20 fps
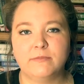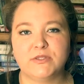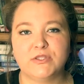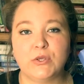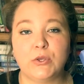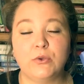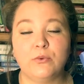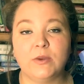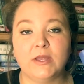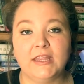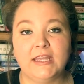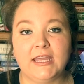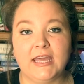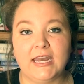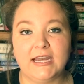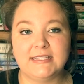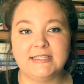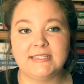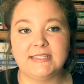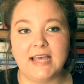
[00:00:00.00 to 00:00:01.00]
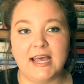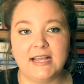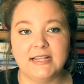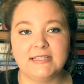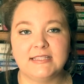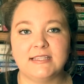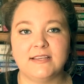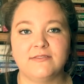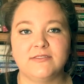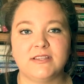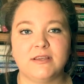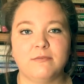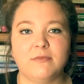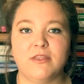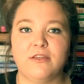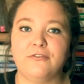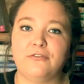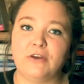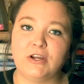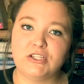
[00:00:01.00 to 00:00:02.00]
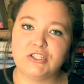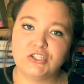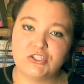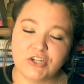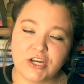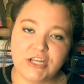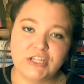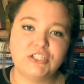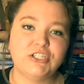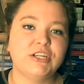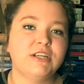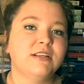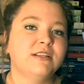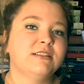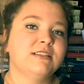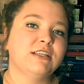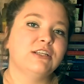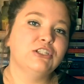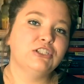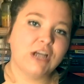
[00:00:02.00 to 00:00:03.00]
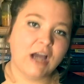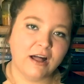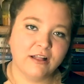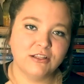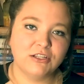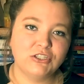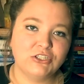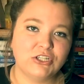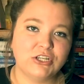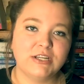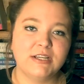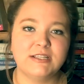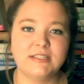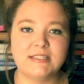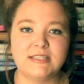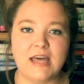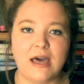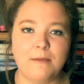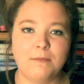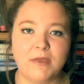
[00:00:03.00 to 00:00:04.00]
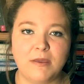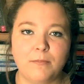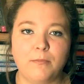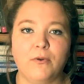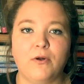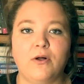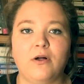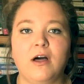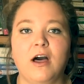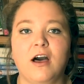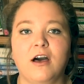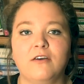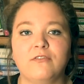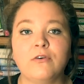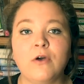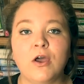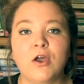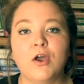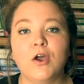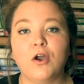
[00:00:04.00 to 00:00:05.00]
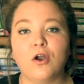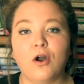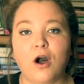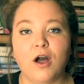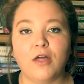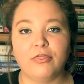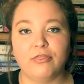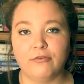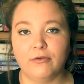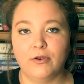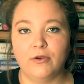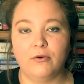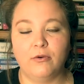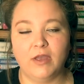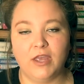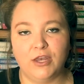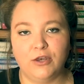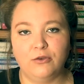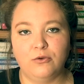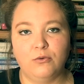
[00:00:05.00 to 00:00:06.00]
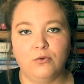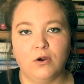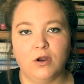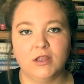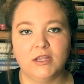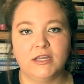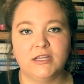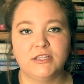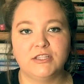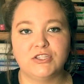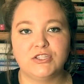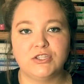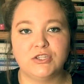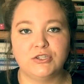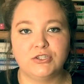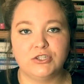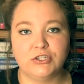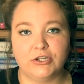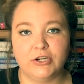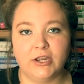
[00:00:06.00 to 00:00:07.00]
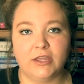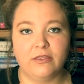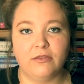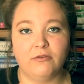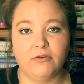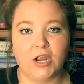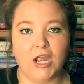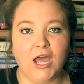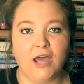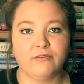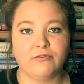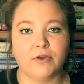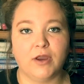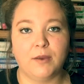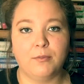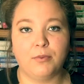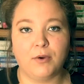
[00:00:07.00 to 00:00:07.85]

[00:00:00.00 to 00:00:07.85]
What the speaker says: So you really get a sense of some of the frustrations and challenges that people have gone through in New Orleans during the recovery